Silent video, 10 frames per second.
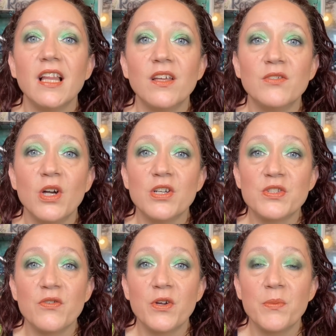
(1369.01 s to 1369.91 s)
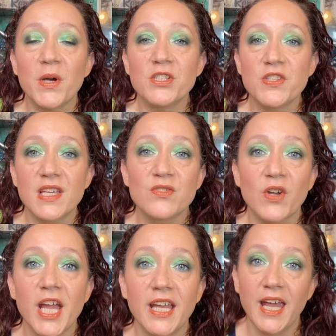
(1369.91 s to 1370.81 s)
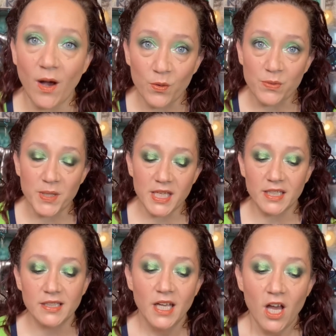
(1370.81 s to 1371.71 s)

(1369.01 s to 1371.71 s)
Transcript: I love you all so very much. Thanks for hanging out with me and